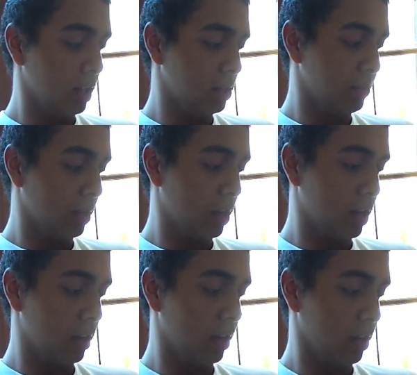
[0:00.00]
something
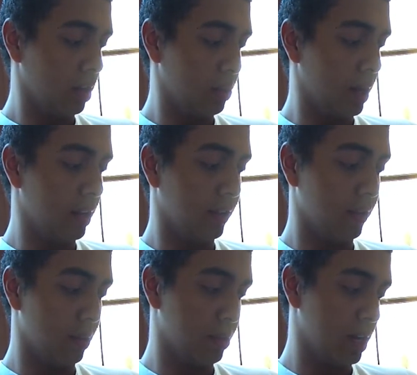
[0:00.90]
called the product of
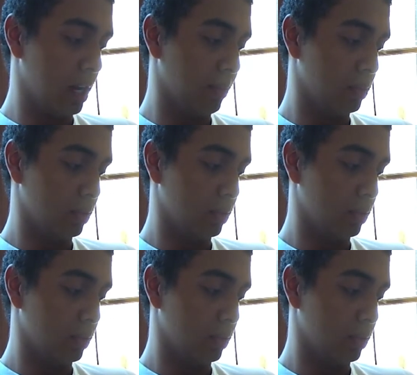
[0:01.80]
no primes,